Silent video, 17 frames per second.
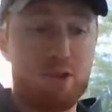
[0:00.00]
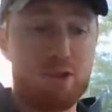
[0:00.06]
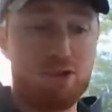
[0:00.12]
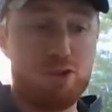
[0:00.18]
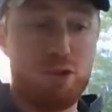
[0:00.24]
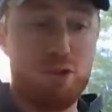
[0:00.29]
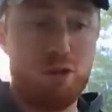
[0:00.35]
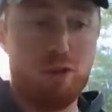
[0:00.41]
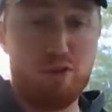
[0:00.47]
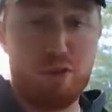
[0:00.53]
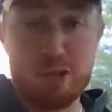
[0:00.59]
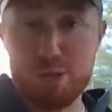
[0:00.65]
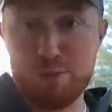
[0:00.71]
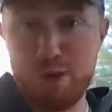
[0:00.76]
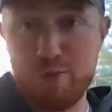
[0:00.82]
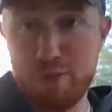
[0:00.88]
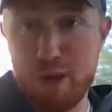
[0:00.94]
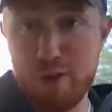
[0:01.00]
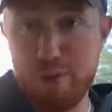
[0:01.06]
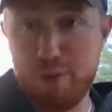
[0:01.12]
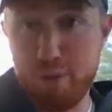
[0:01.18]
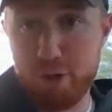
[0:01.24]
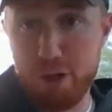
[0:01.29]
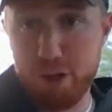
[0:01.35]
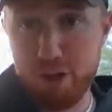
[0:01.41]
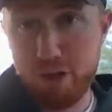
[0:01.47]
So that's what I've got
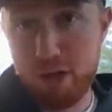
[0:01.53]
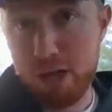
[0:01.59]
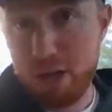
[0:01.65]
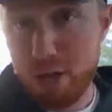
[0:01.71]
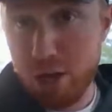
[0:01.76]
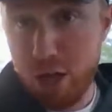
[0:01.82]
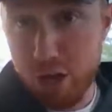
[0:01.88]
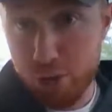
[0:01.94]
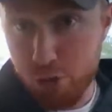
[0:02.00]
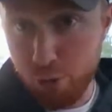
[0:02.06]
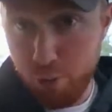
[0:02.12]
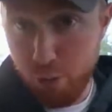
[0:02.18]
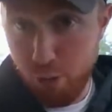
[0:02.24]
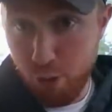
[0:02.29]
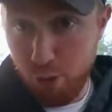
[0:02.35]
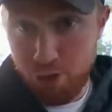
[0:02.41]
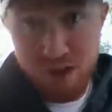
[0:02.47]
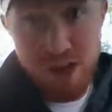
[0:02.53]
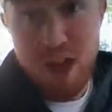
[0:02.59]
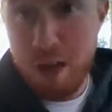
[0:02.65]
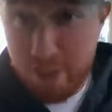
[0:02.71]
for you. A new poll.